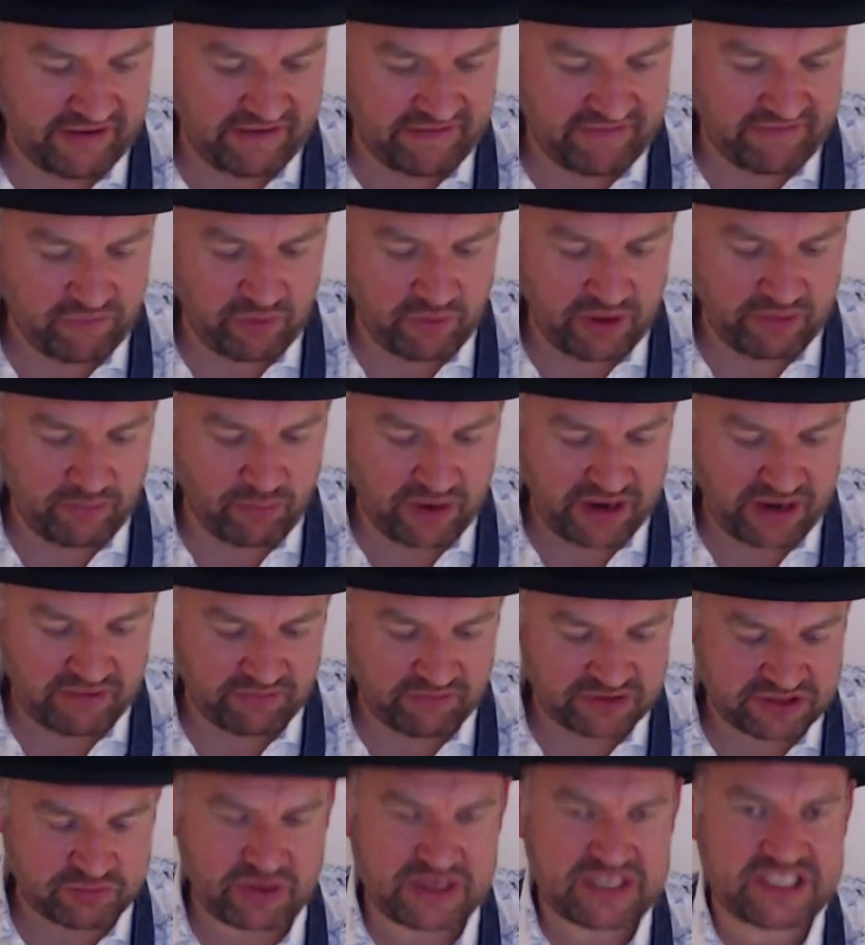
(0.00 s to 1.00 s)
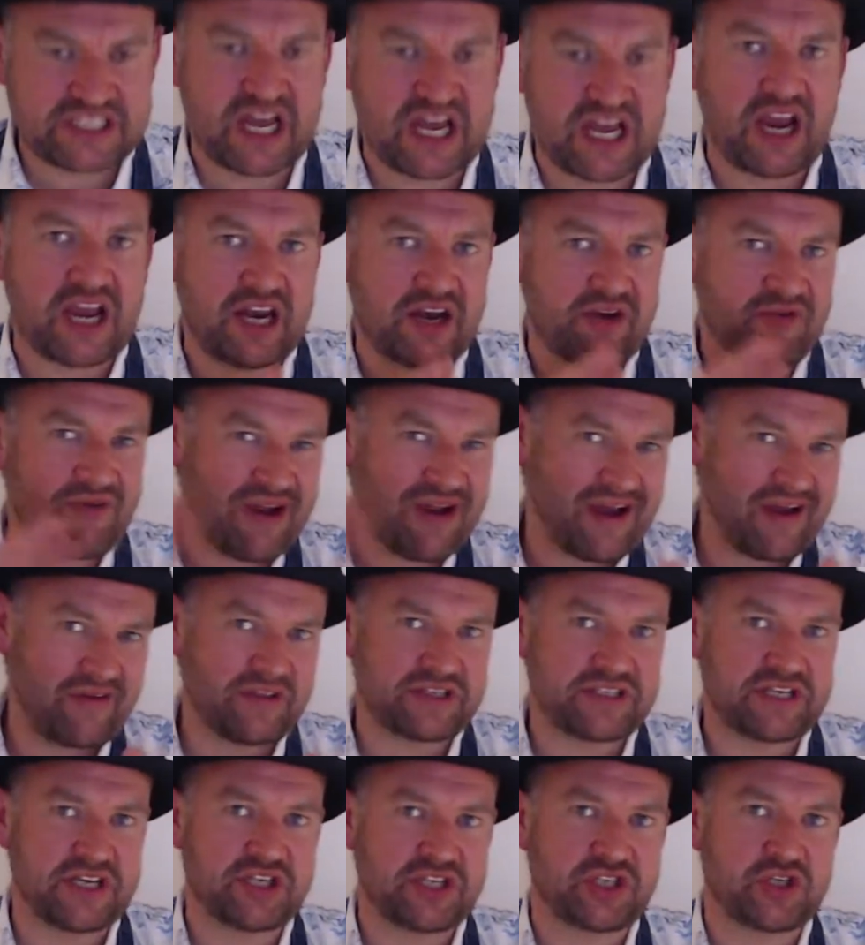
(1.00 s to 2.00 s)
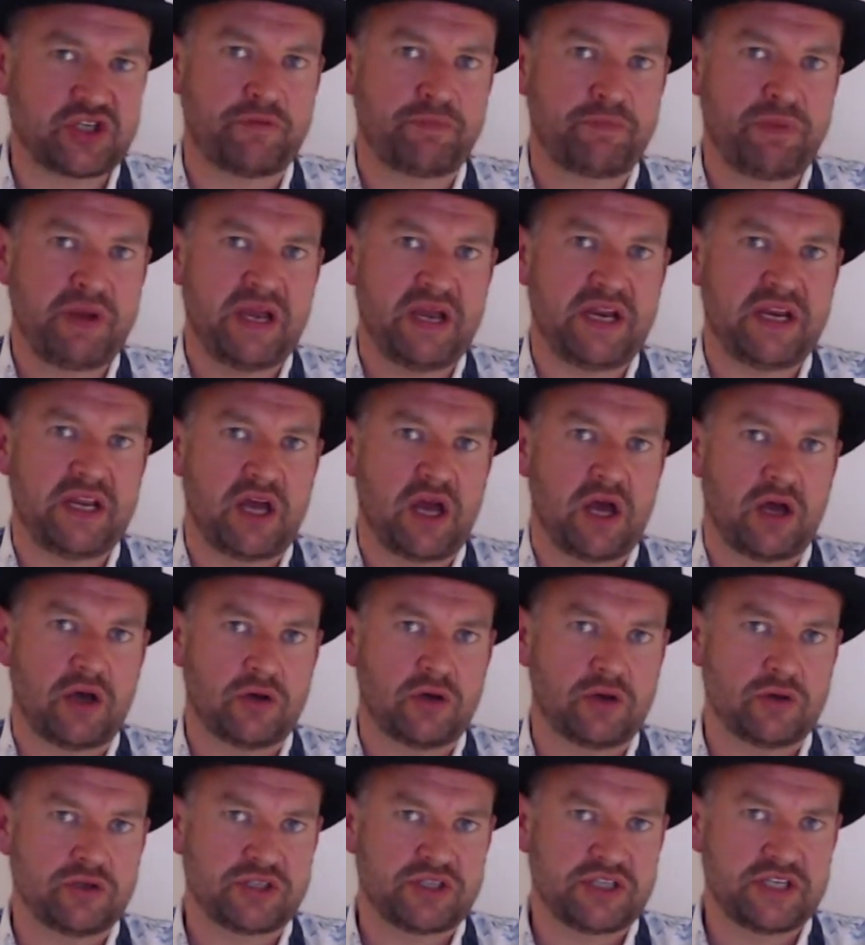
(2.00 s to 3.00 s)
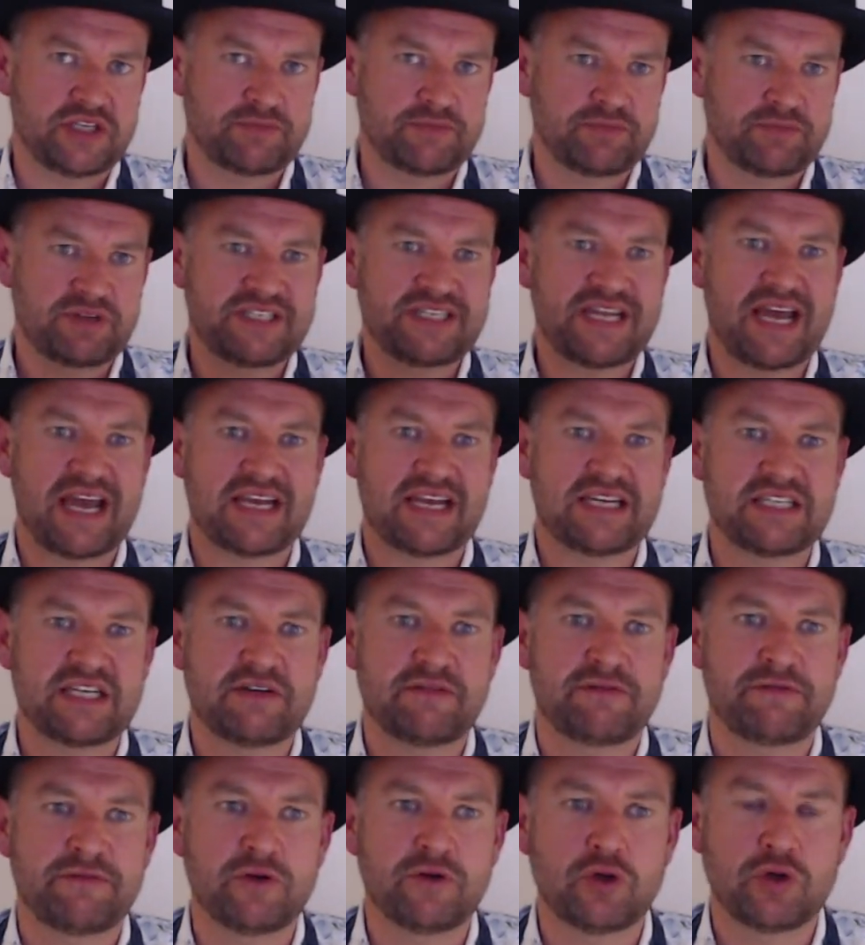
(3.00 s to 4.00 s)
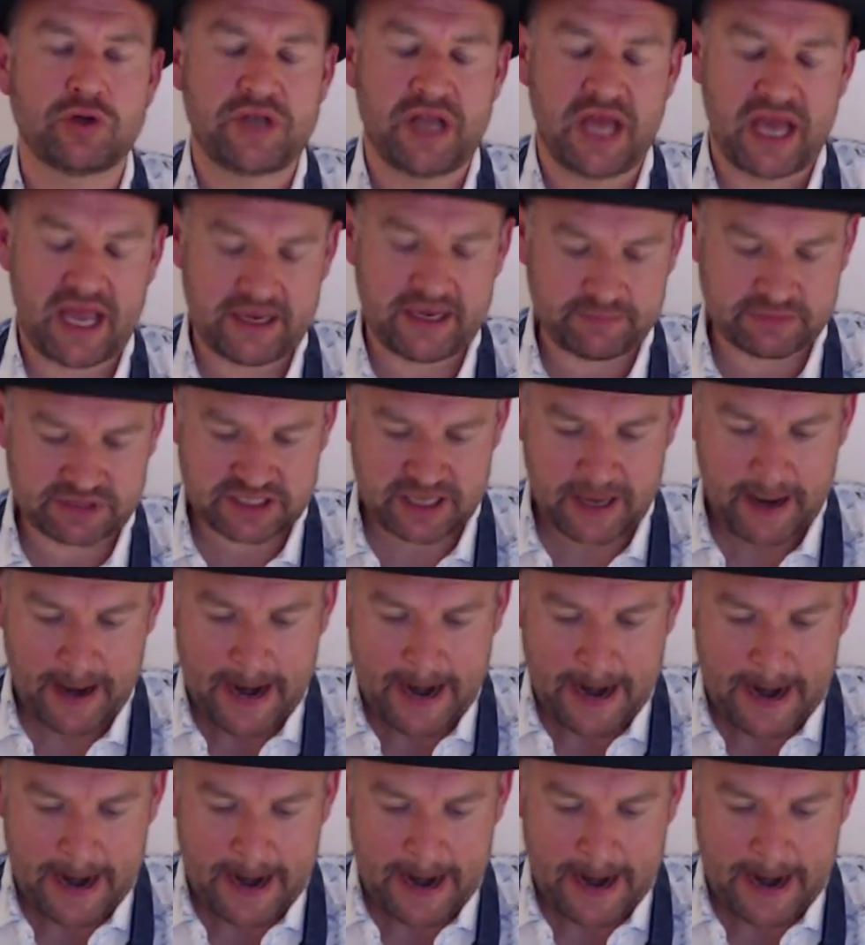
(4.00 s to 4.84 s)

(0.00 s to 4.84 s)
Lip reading: we're ducking around this issue of PDOs, these protected food names.